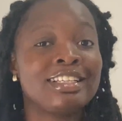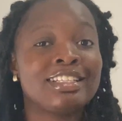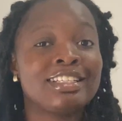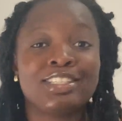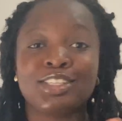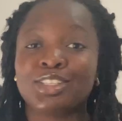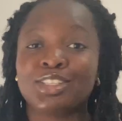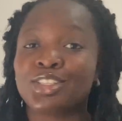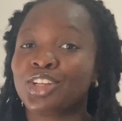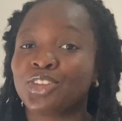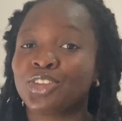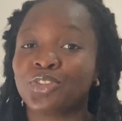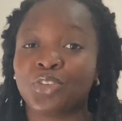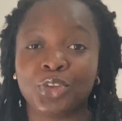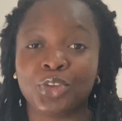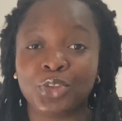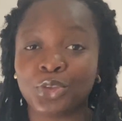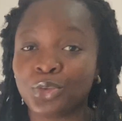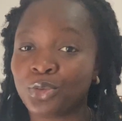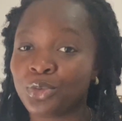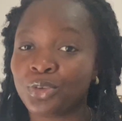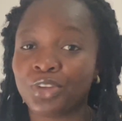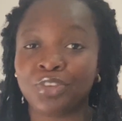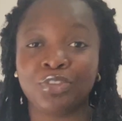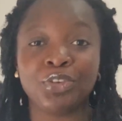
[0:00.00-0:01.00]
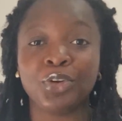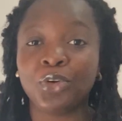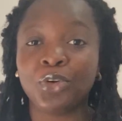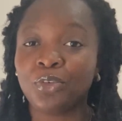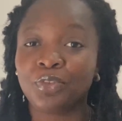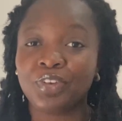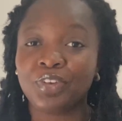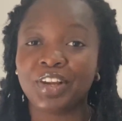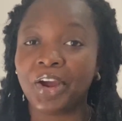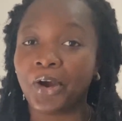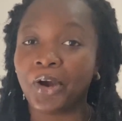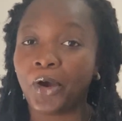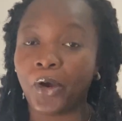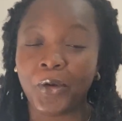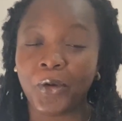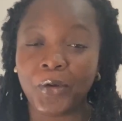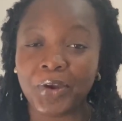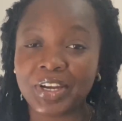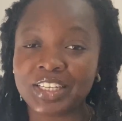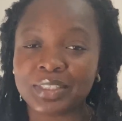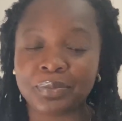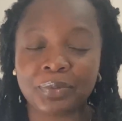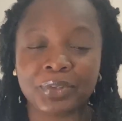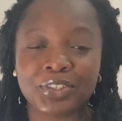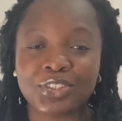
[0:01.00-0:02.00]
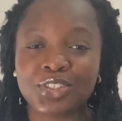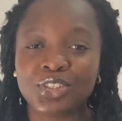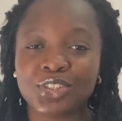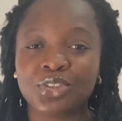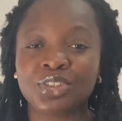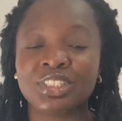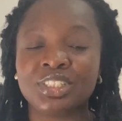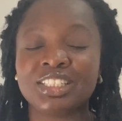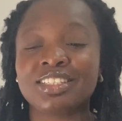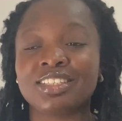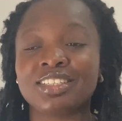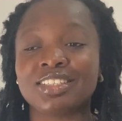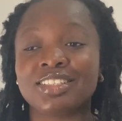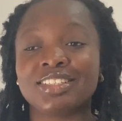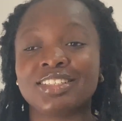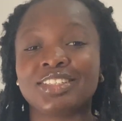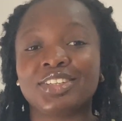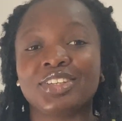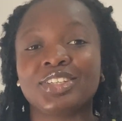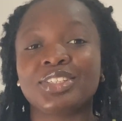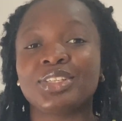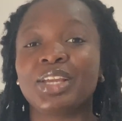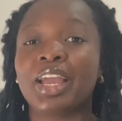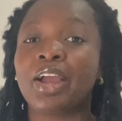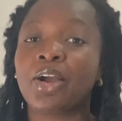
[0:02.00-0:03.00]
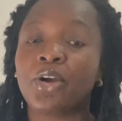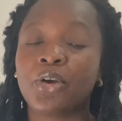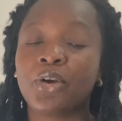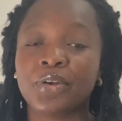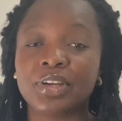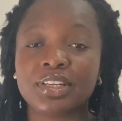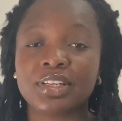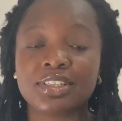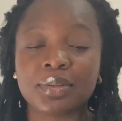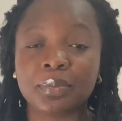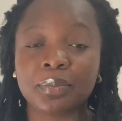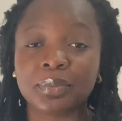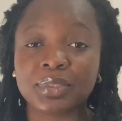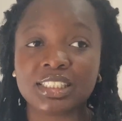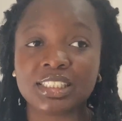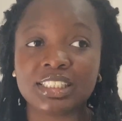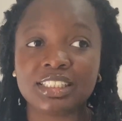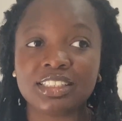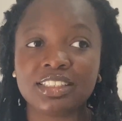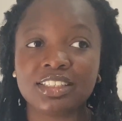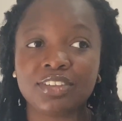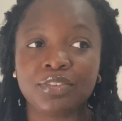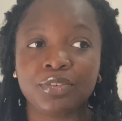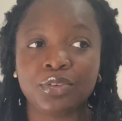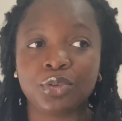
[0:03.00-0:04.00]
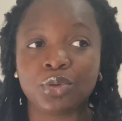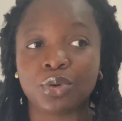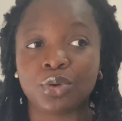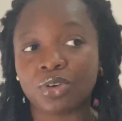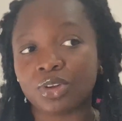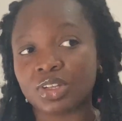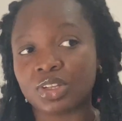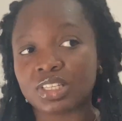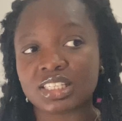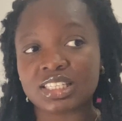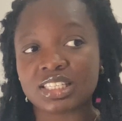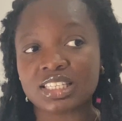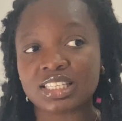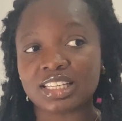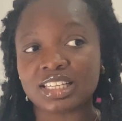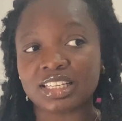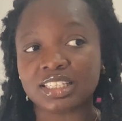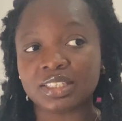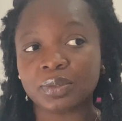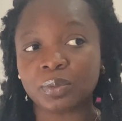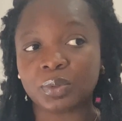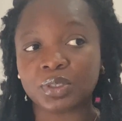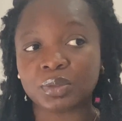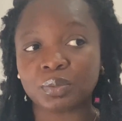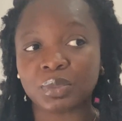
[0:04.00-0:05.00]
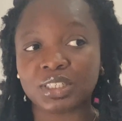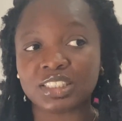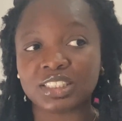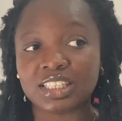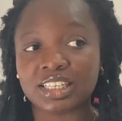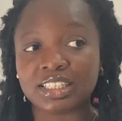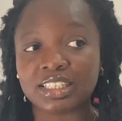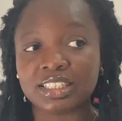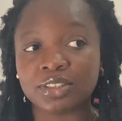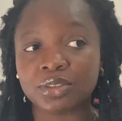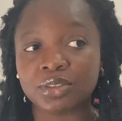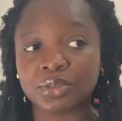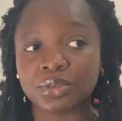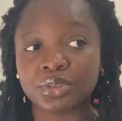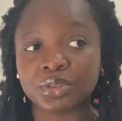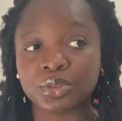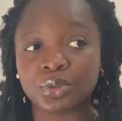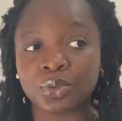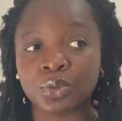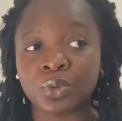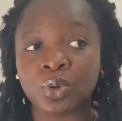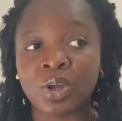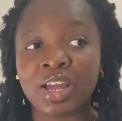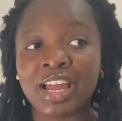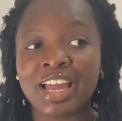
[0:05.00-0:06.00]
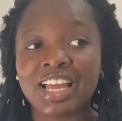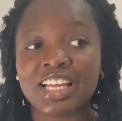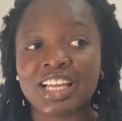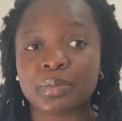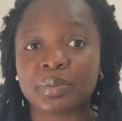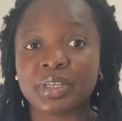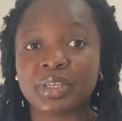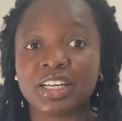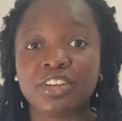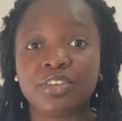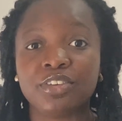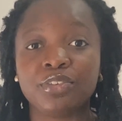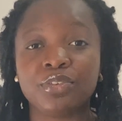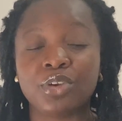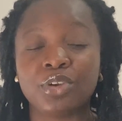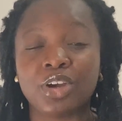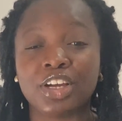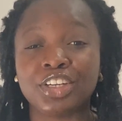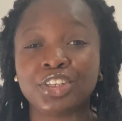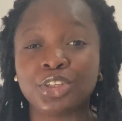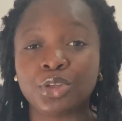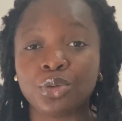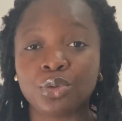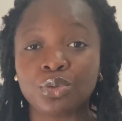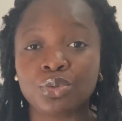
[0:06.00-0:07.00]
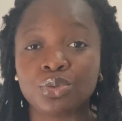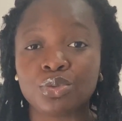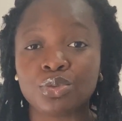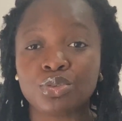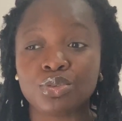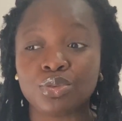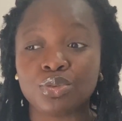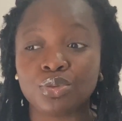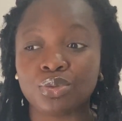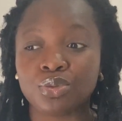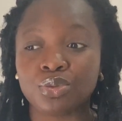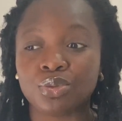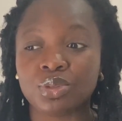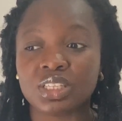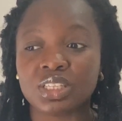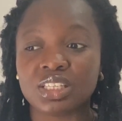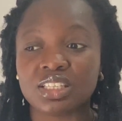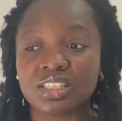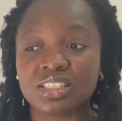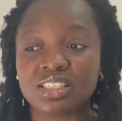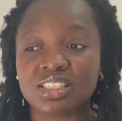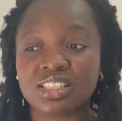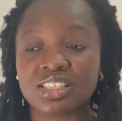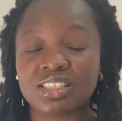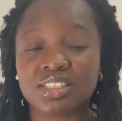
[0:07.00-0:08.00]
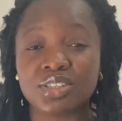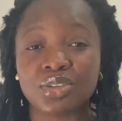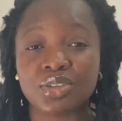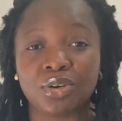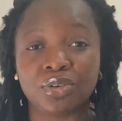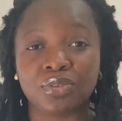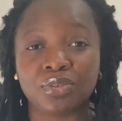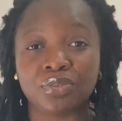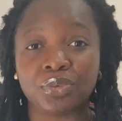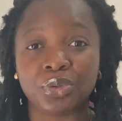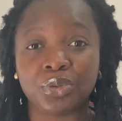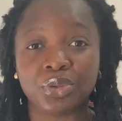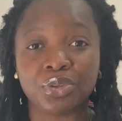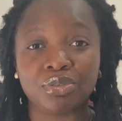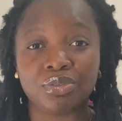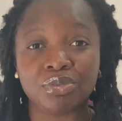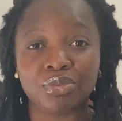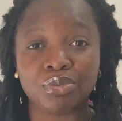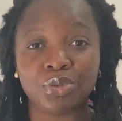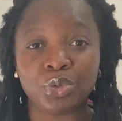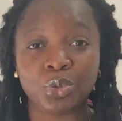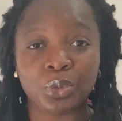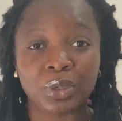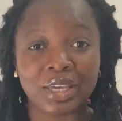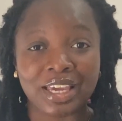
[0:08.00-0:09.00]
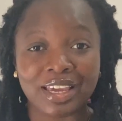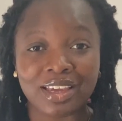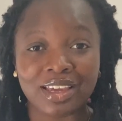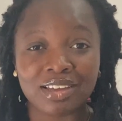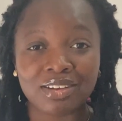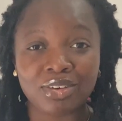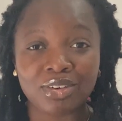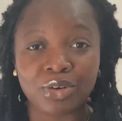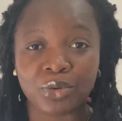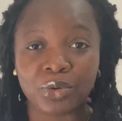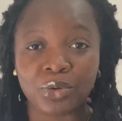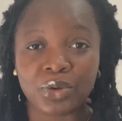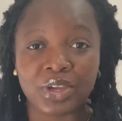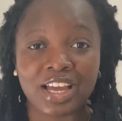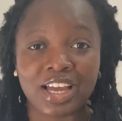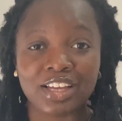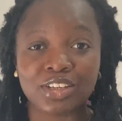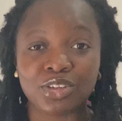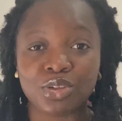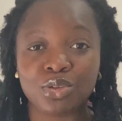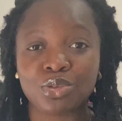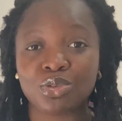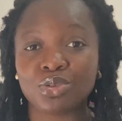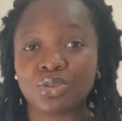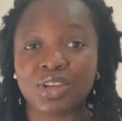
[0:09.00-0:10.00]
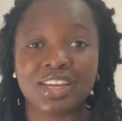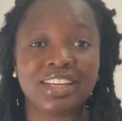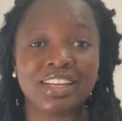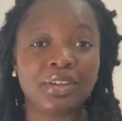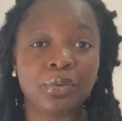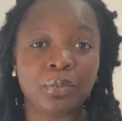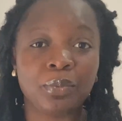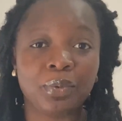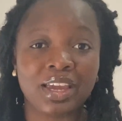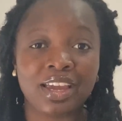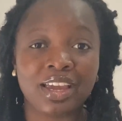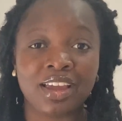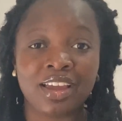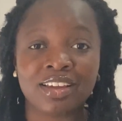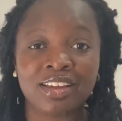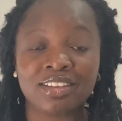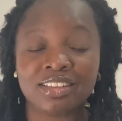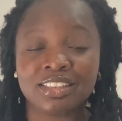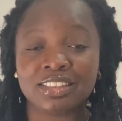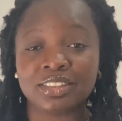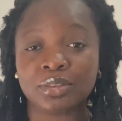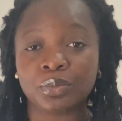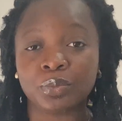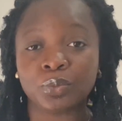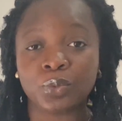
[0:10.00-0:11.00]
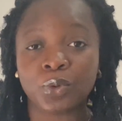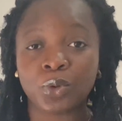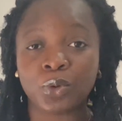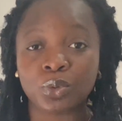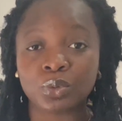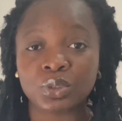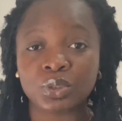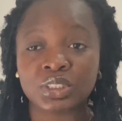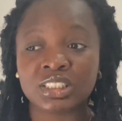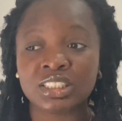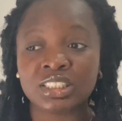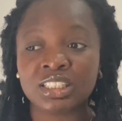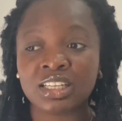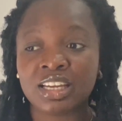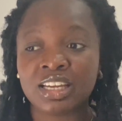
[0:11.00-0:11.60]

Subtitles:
This is not for you if you don't feel encouraged, but you know, this is just to encourage somebody. If you consistently watch my channel, you know, especially if you are new to the city of UK, or you are new to anywhere in the world,